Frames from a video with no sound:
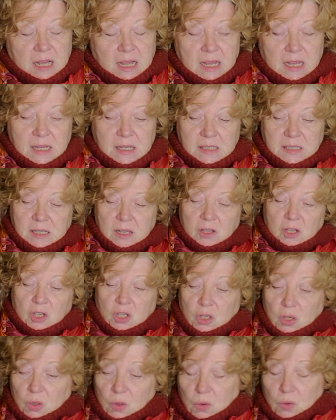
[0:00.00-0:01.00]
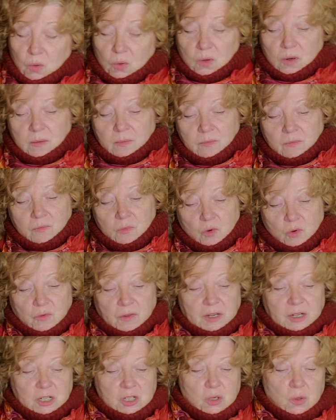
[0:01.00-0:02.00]
is you
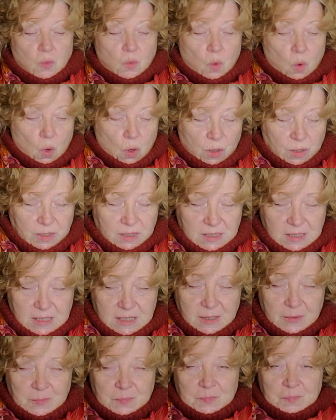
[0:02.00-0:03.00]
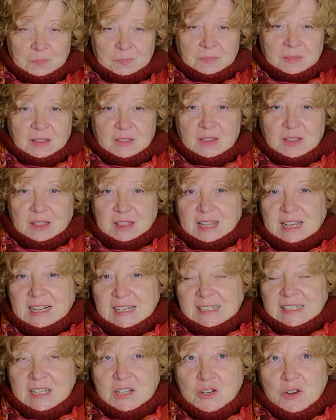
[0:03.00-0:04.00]
moving towards the
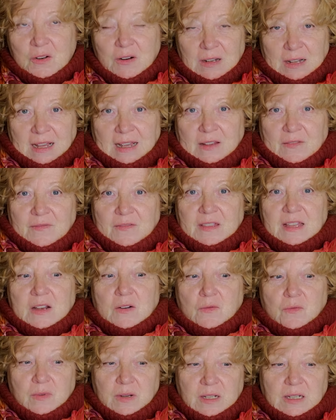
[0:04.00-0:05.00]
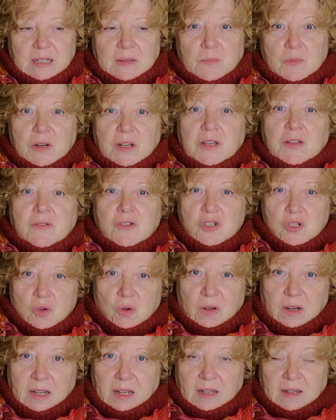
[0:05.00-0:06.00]
things in your life that really bring you
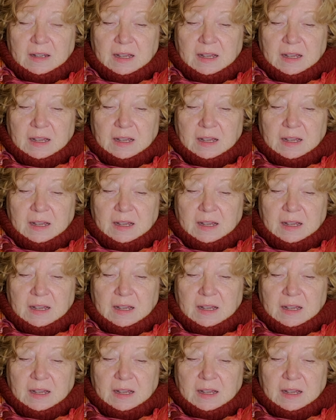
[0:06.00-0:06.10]
joy.